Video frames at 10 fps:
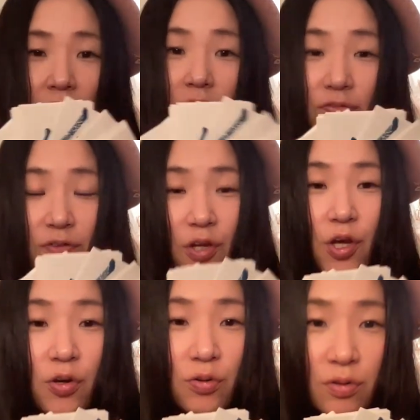If
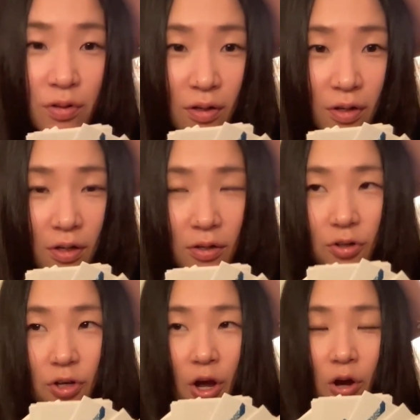you
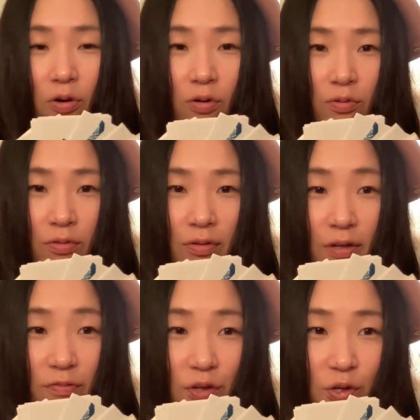know,
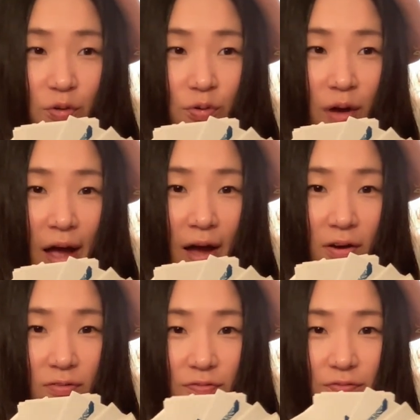if you
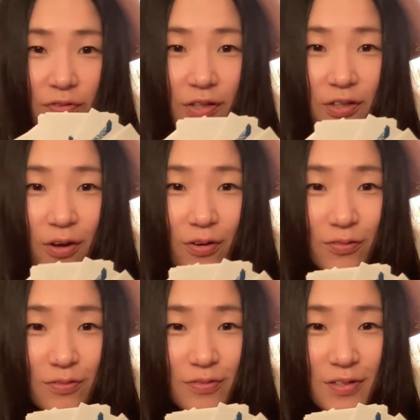have, you
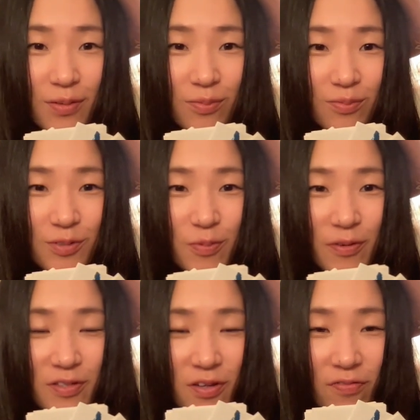know, some
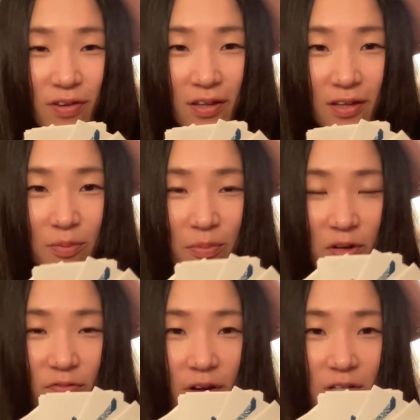specific
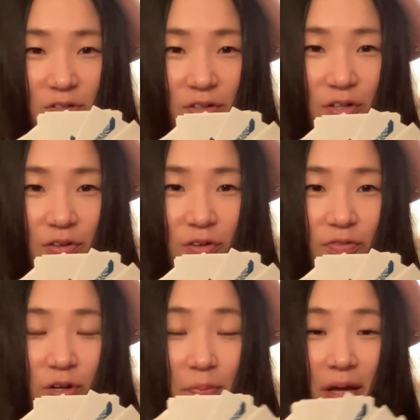manufacturer you can
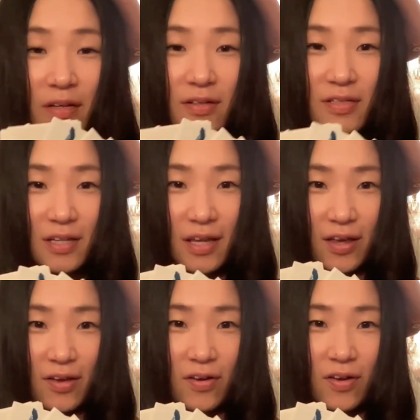recommend,
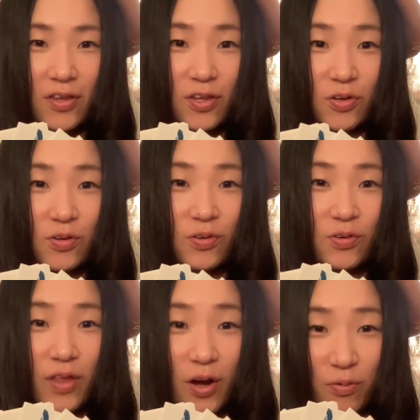
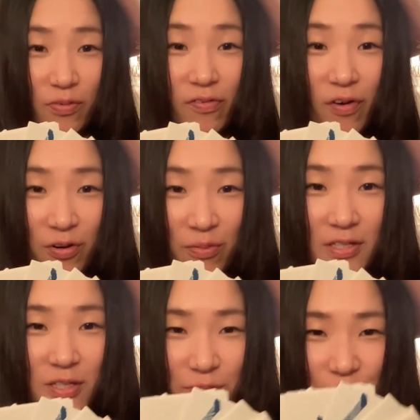that would be very
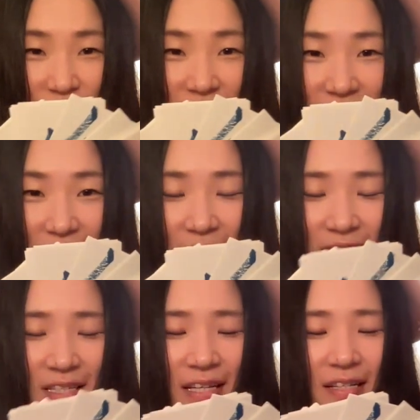much
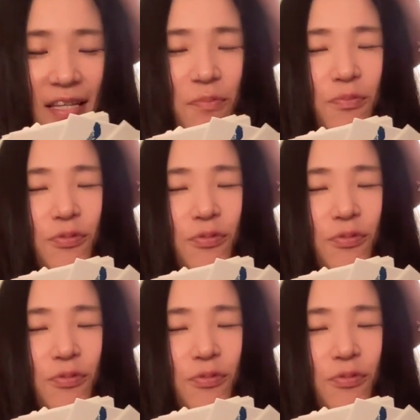appreciated.